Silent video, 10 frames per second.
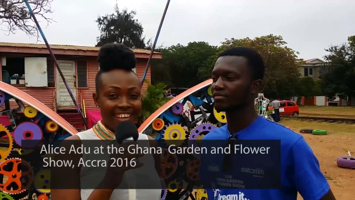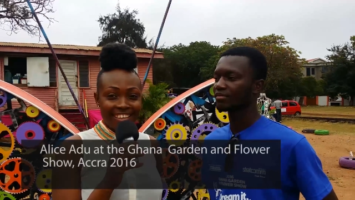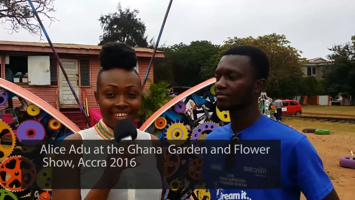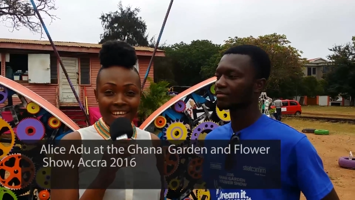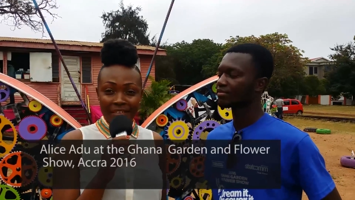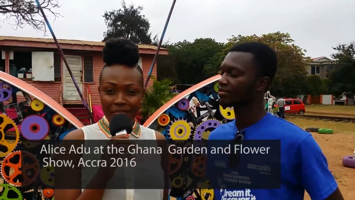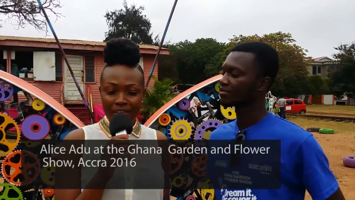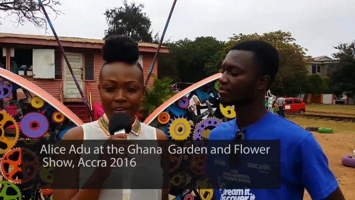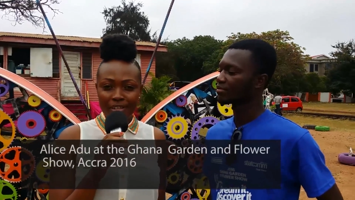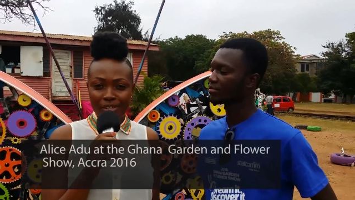Speaker 1: Garden and
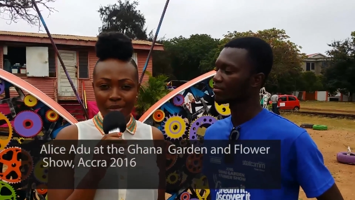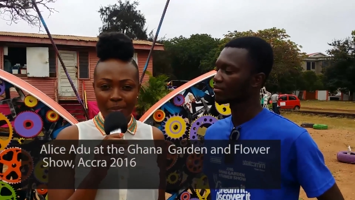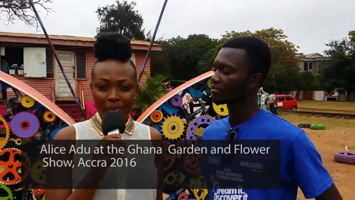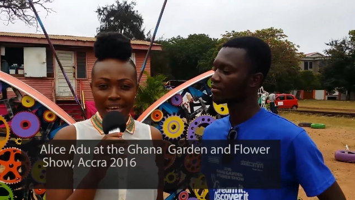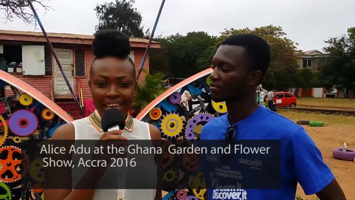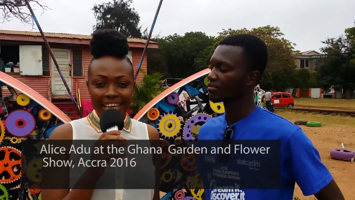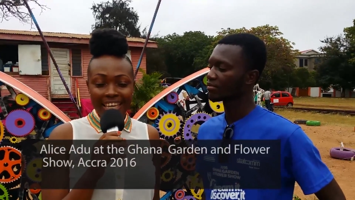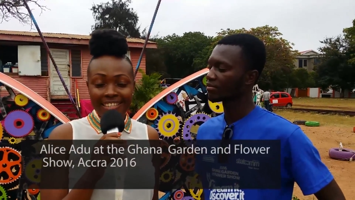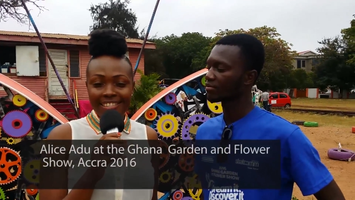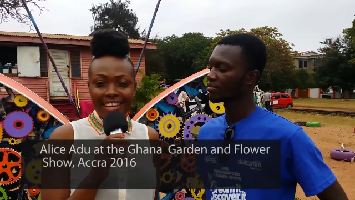Flower Shop
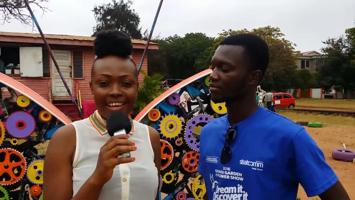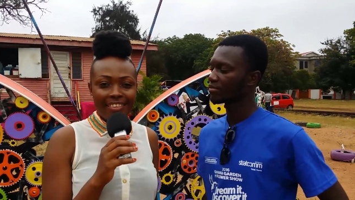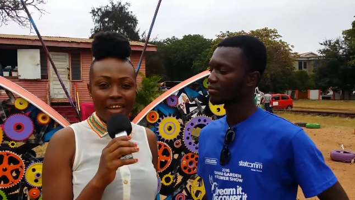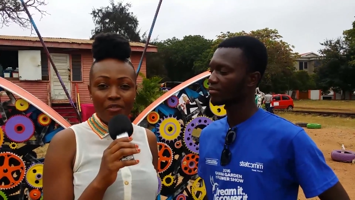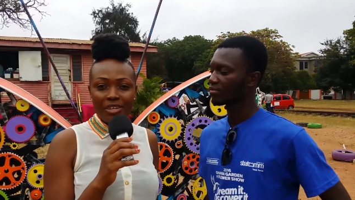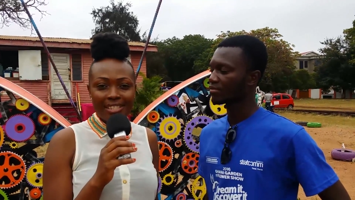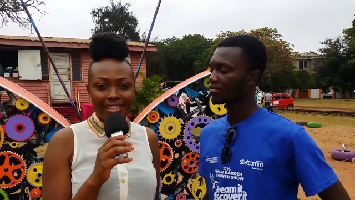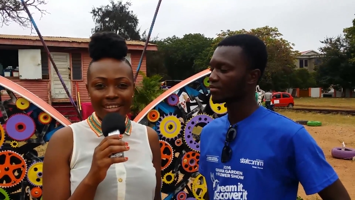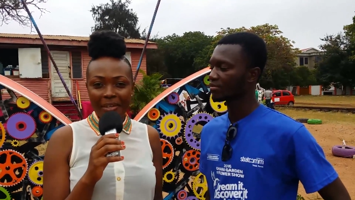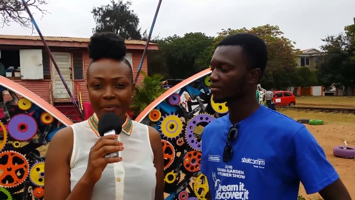inside the Ifa
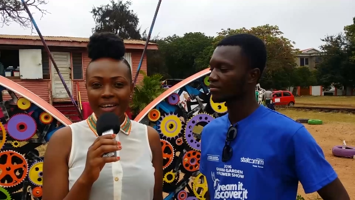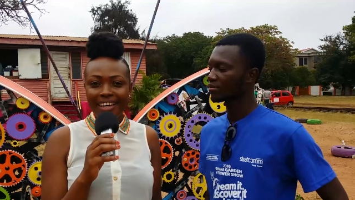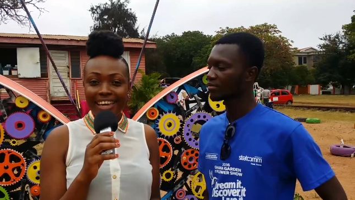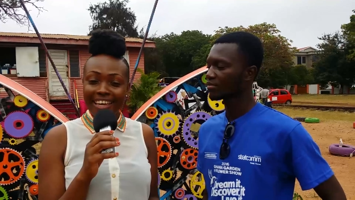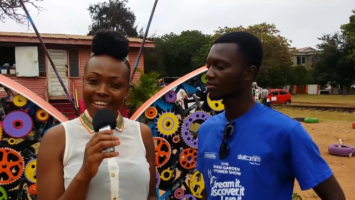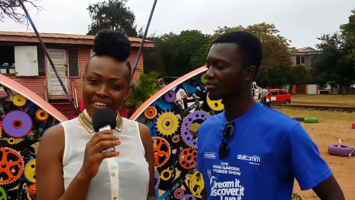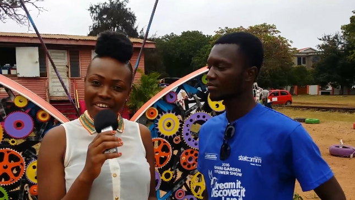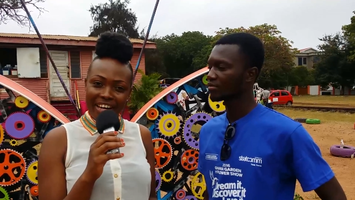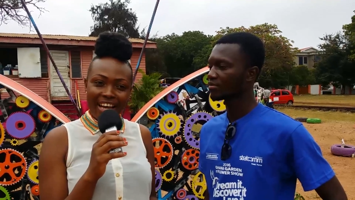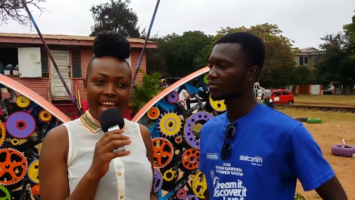Sutherland Park in
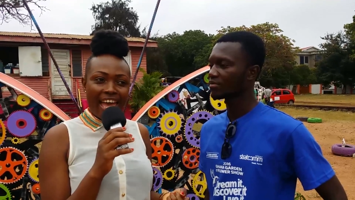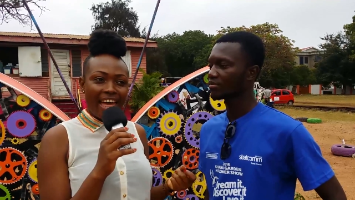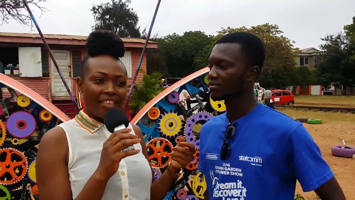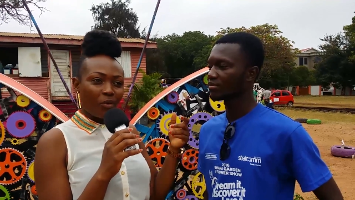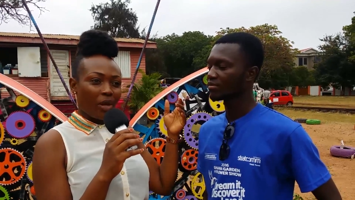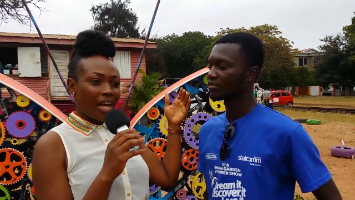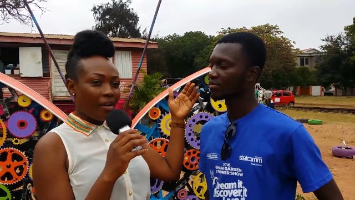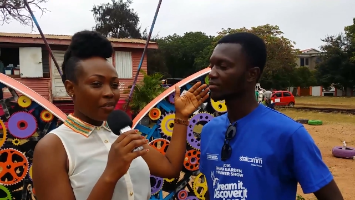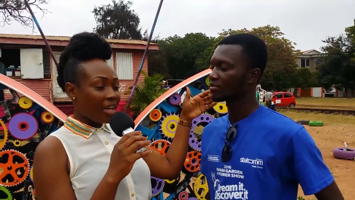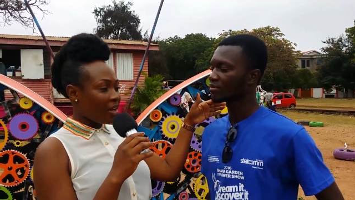Accra. And then we
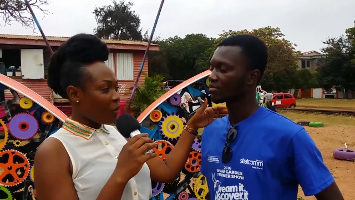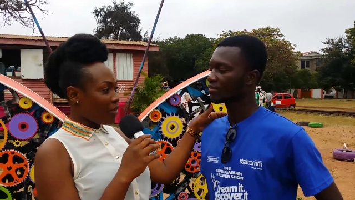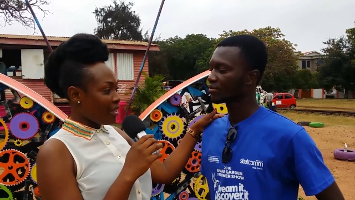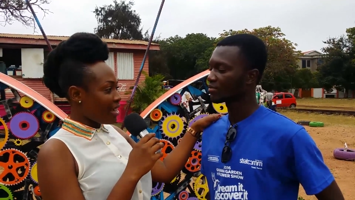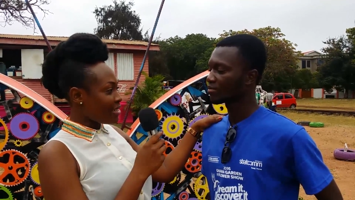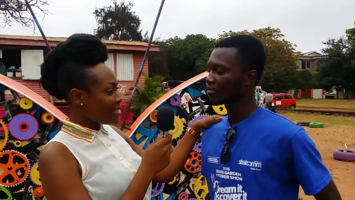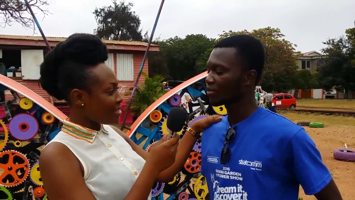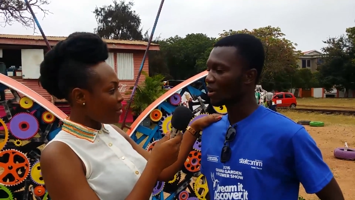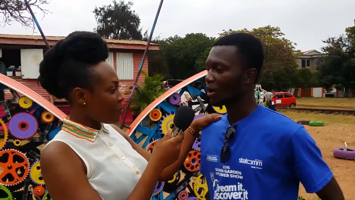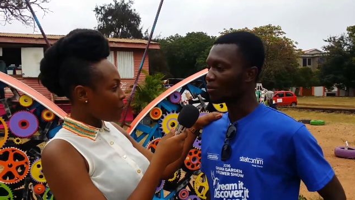have here with us...
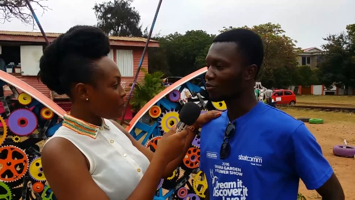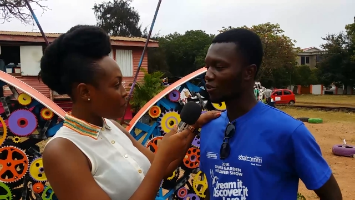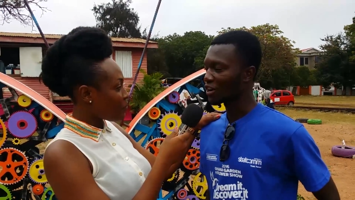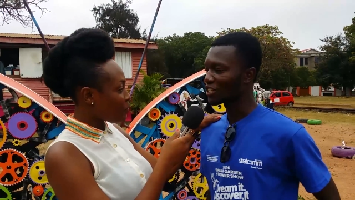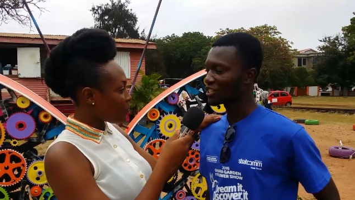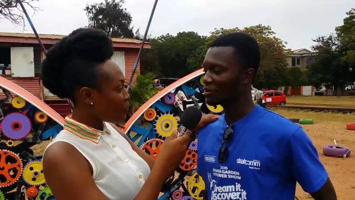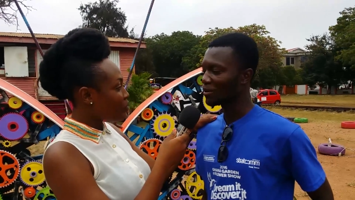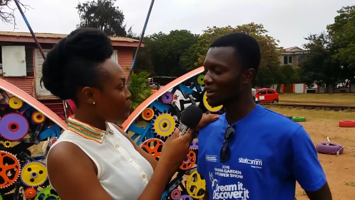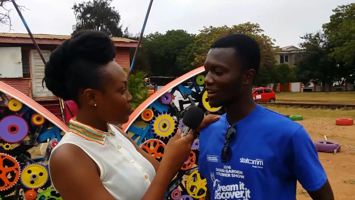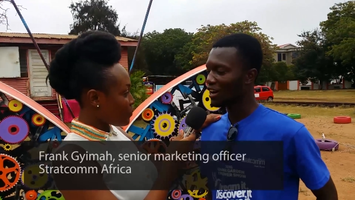
Speaker 2: I'm Frank
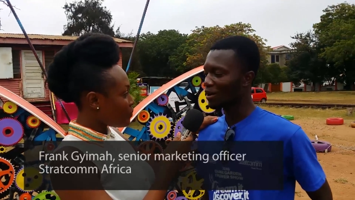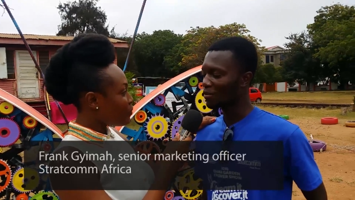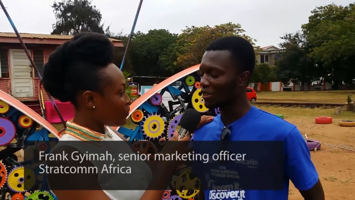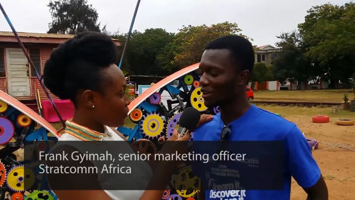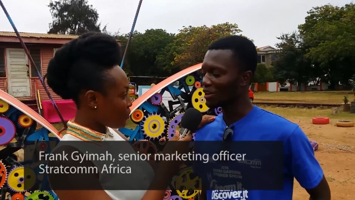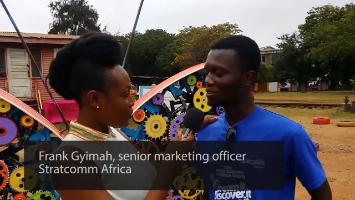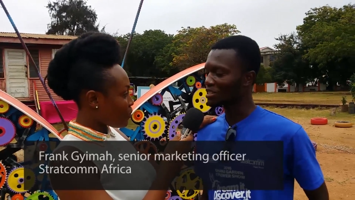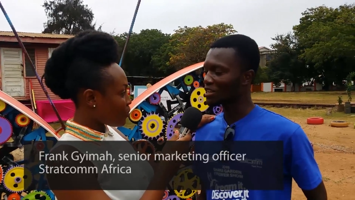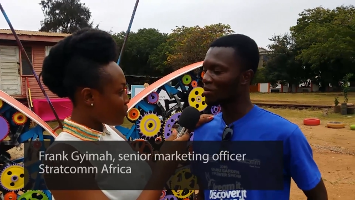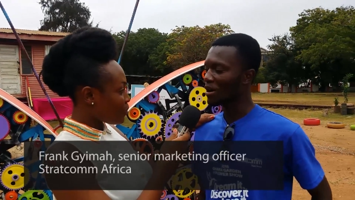Jima. I'm the
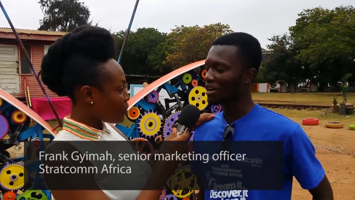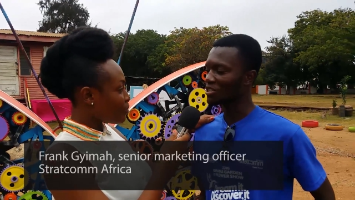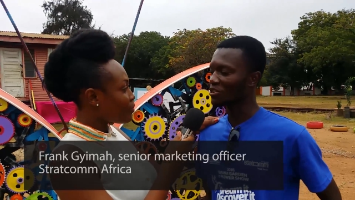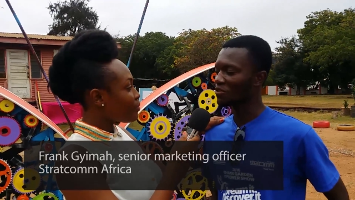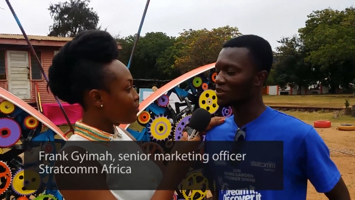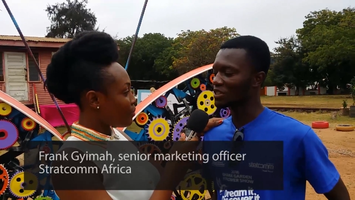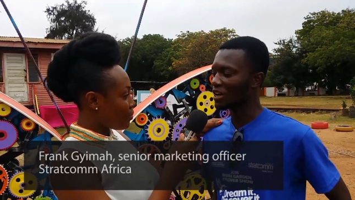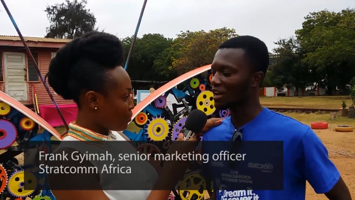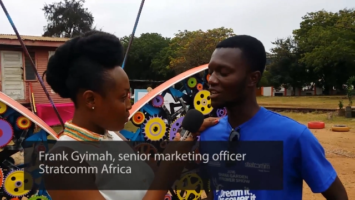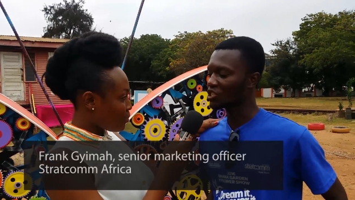Senior Marketing
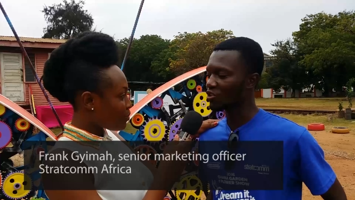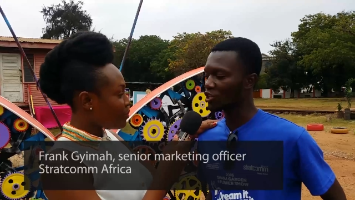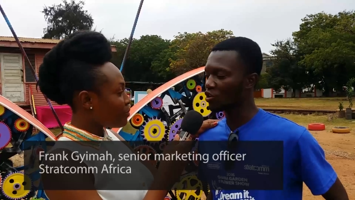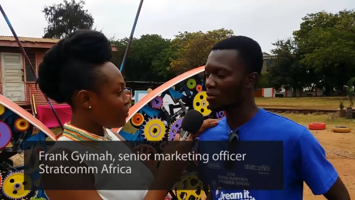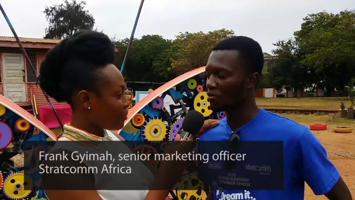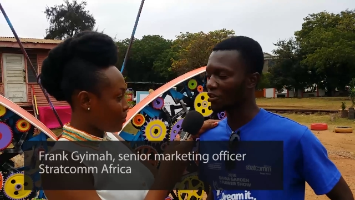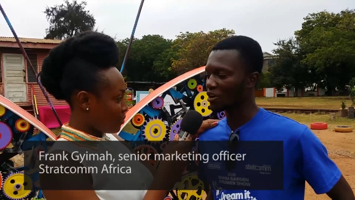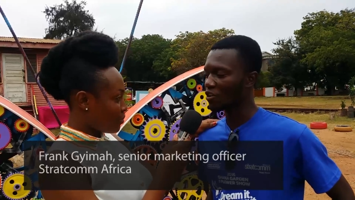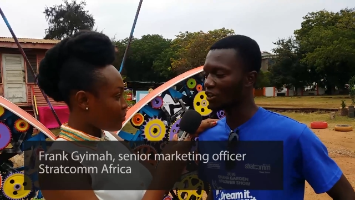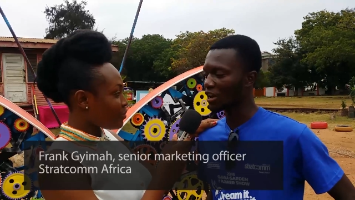Officer at Stratcom
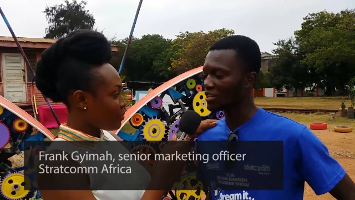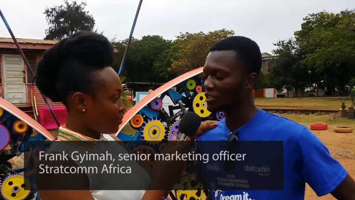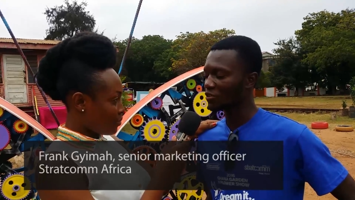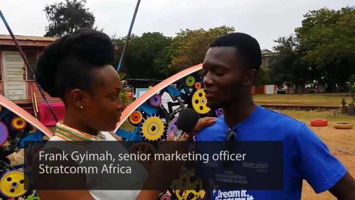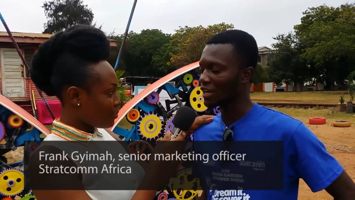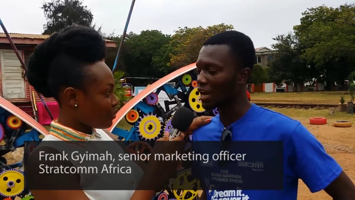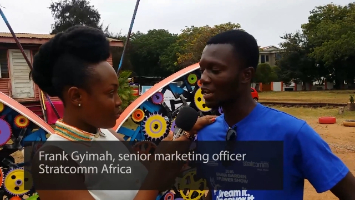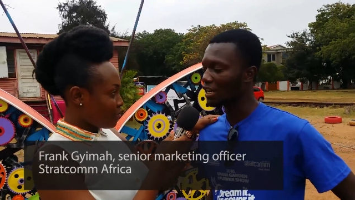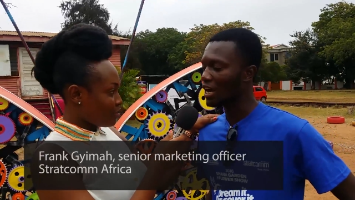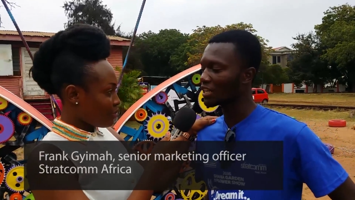Africa, organizers of the
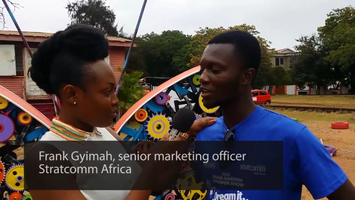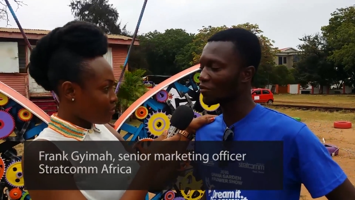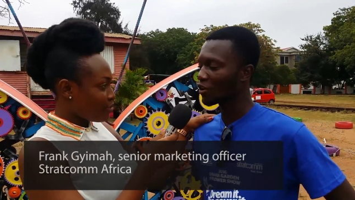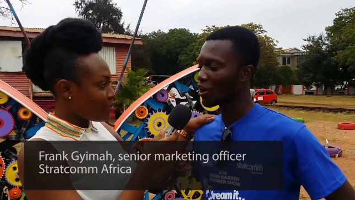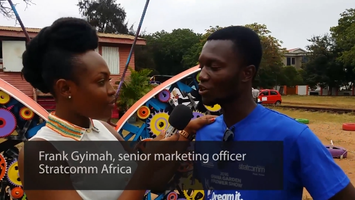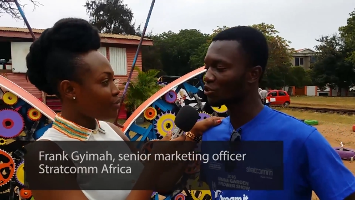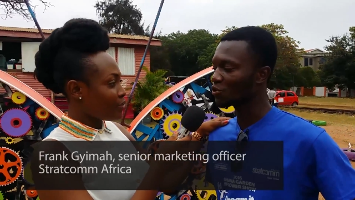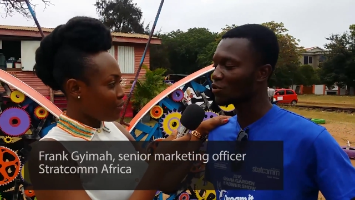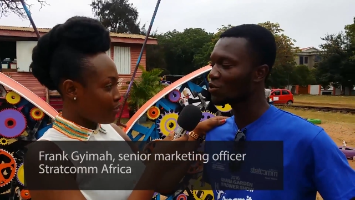Ghana Garden and Flower Show.